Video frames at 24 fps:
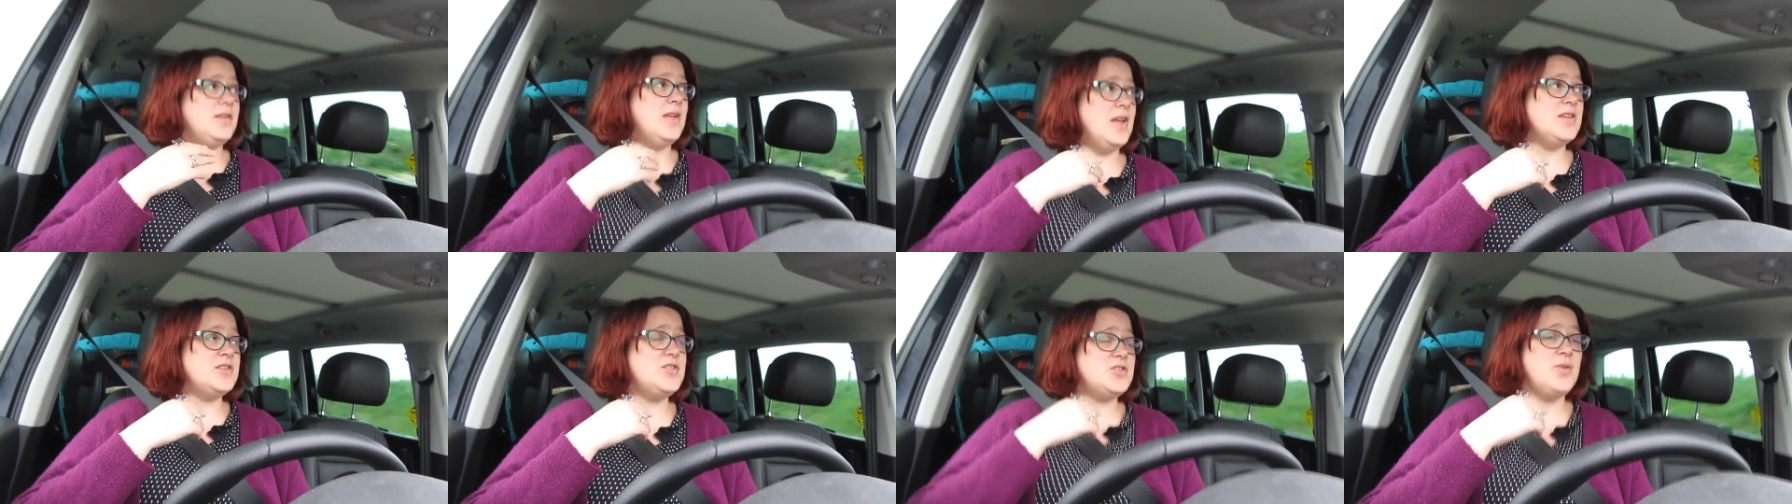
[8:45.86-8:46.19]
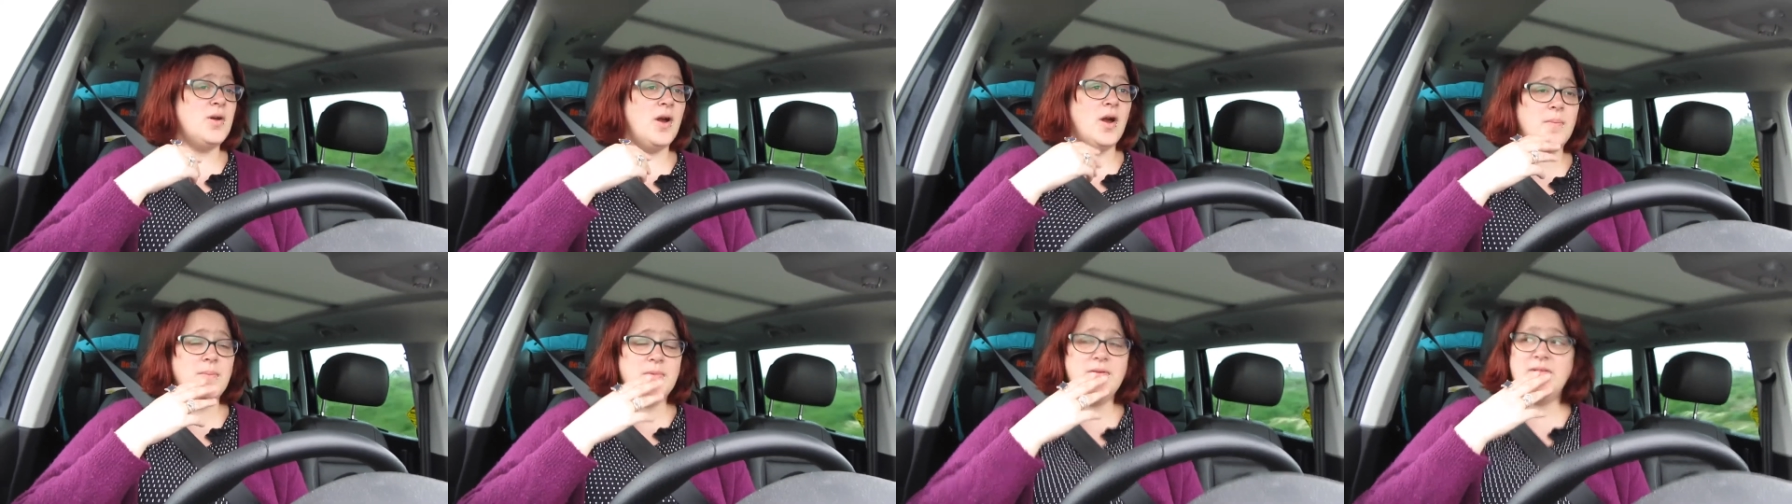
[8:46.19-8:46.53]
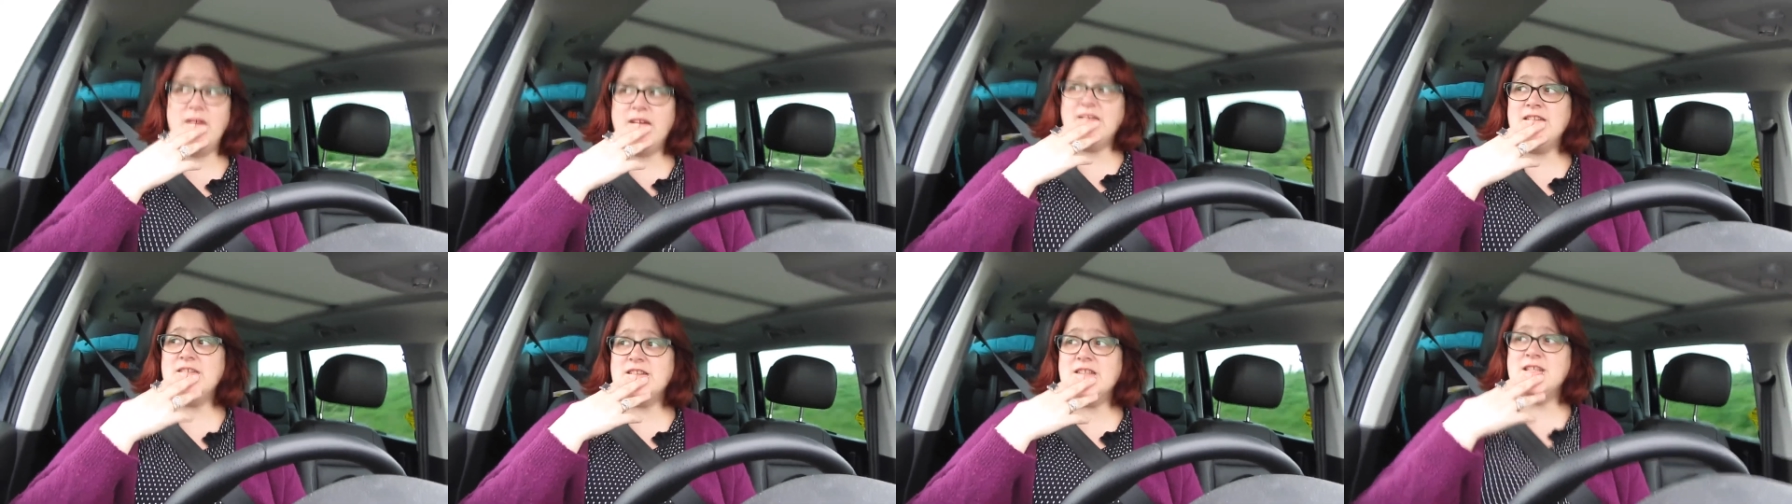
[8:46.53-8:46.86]
Yes, you heard me
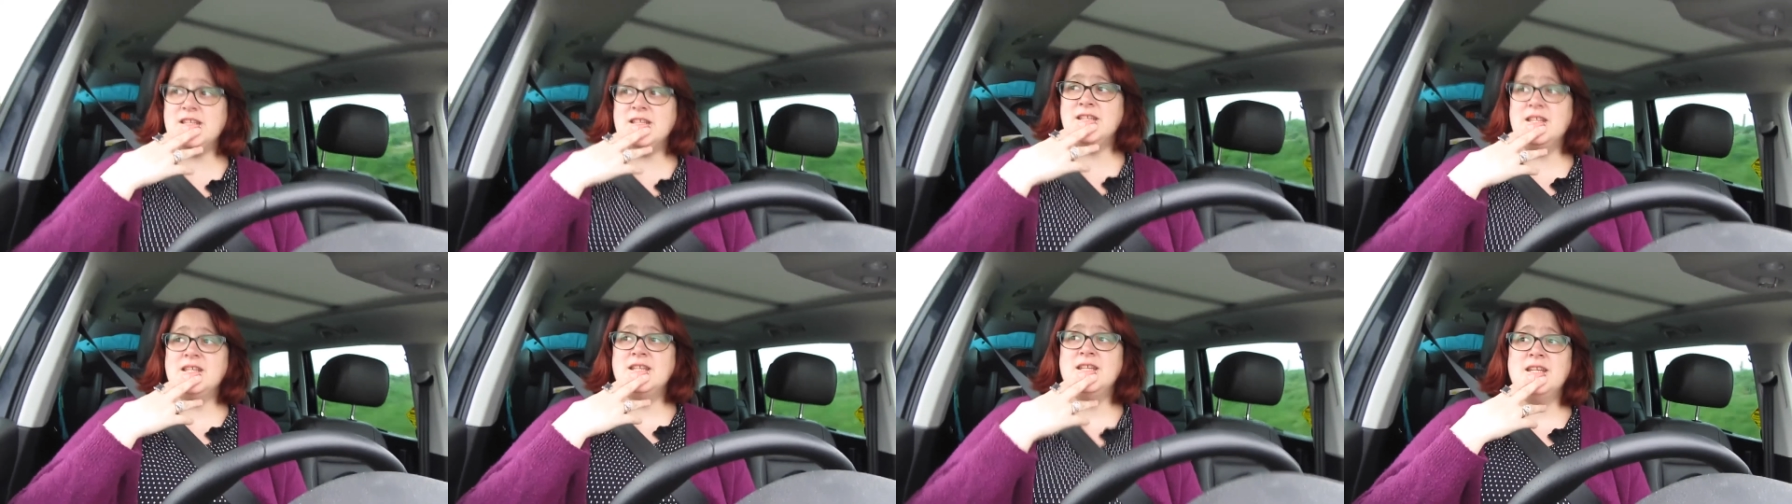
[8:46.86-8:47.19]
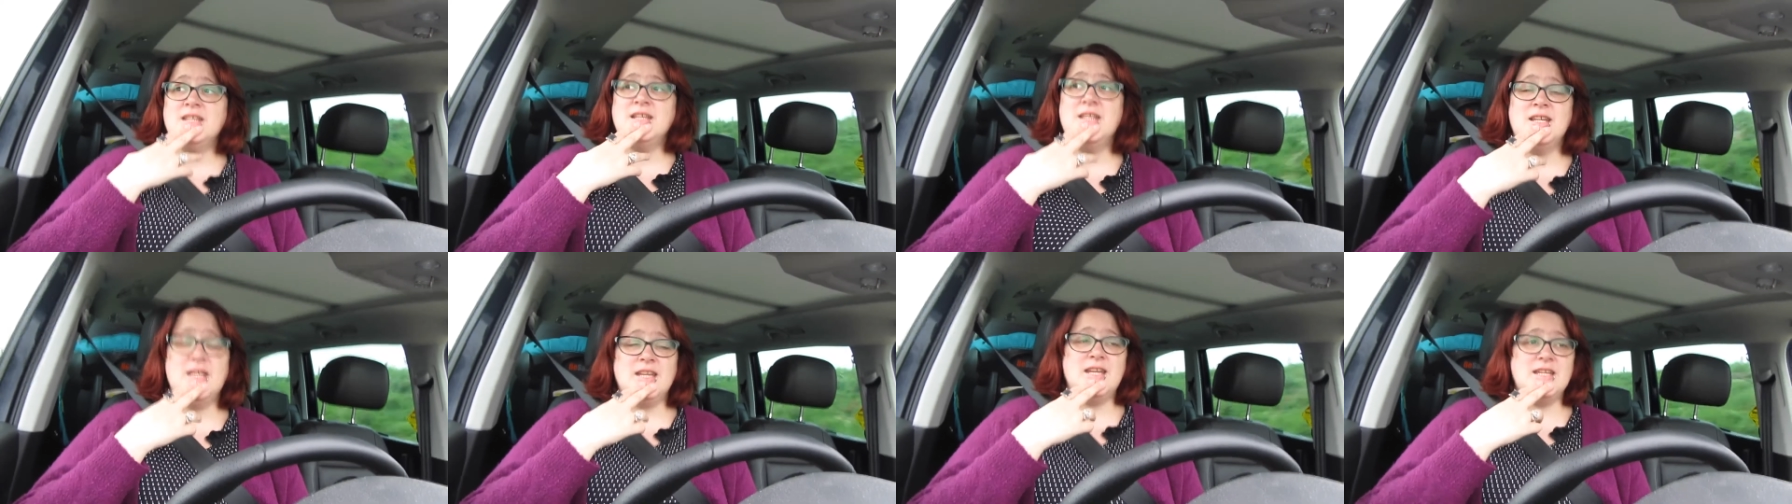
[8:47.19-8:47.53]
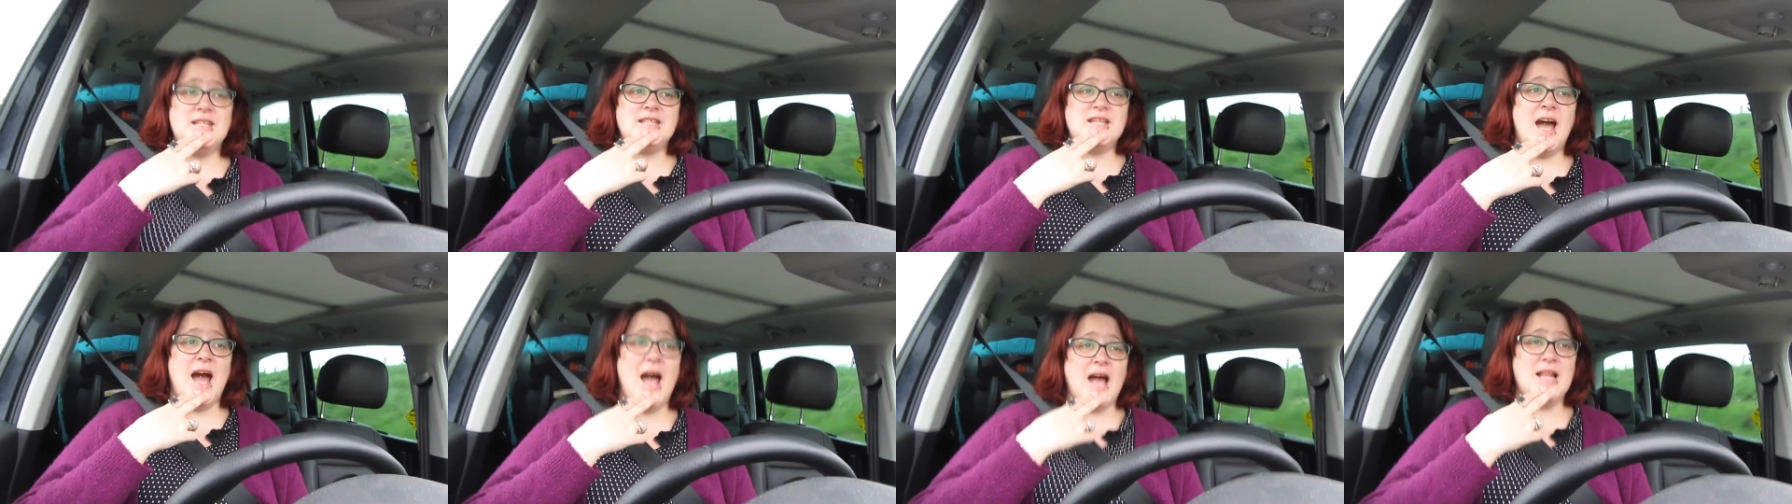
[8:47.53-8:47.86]
right,
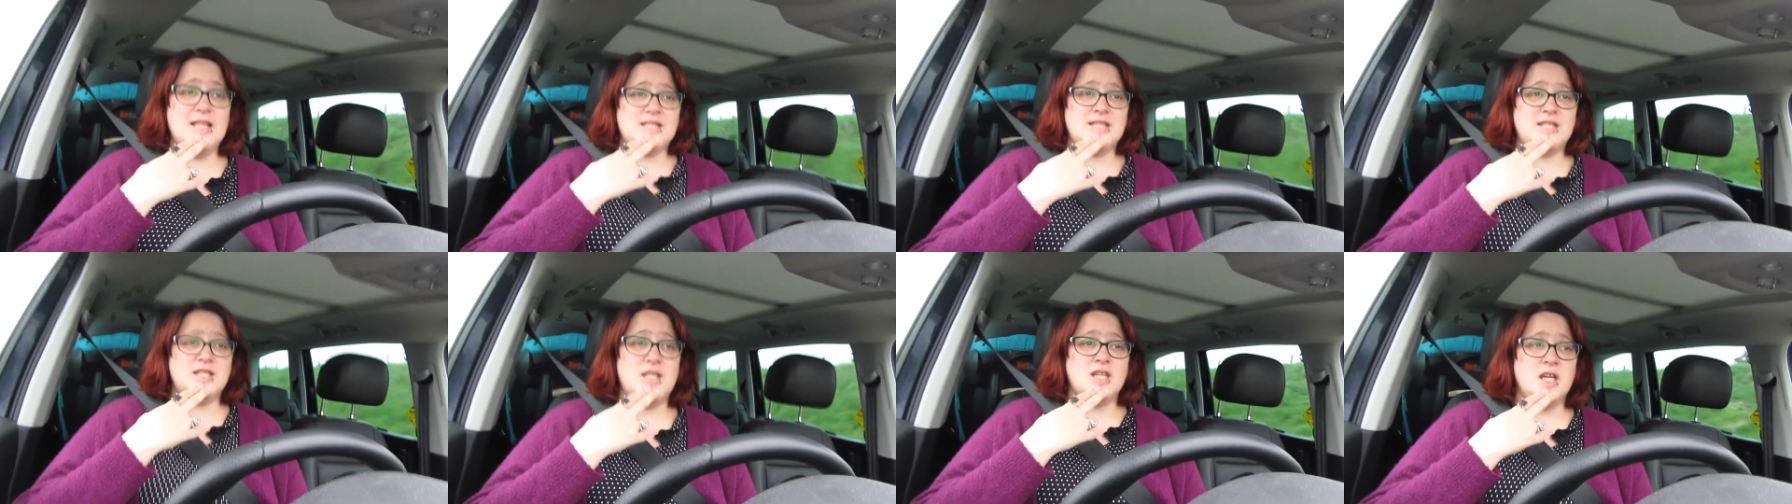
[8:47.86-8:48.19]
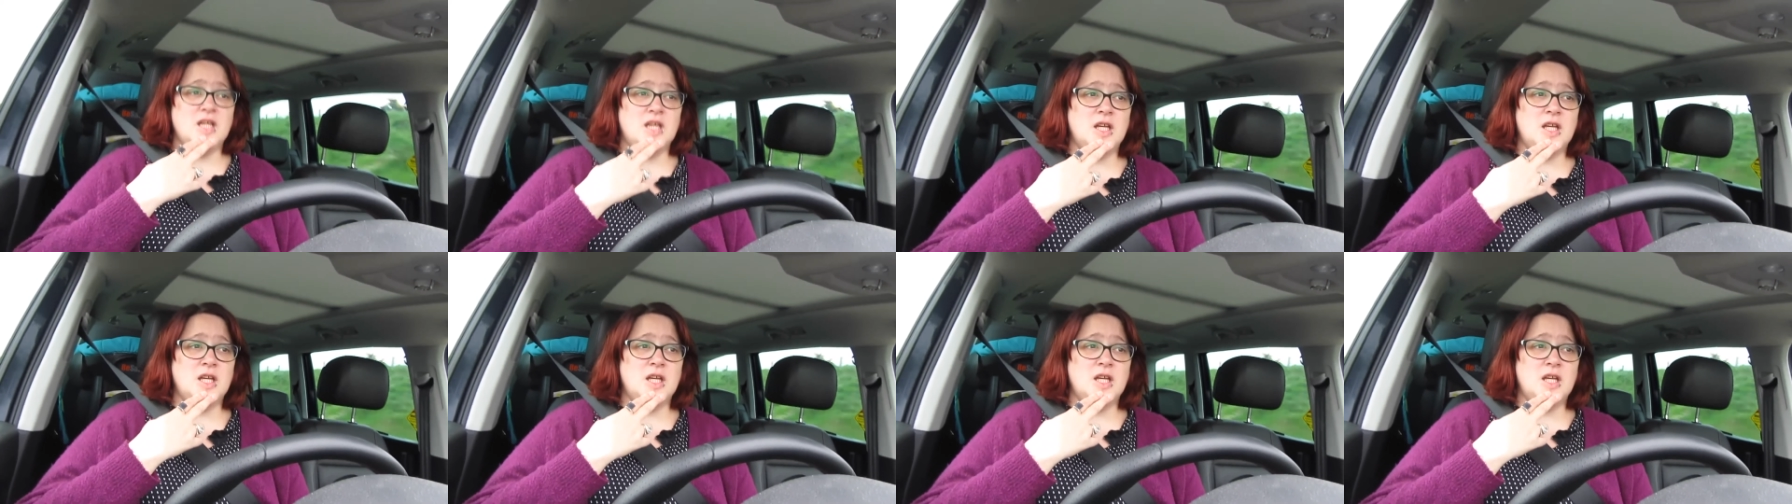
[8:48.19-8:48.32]
it adds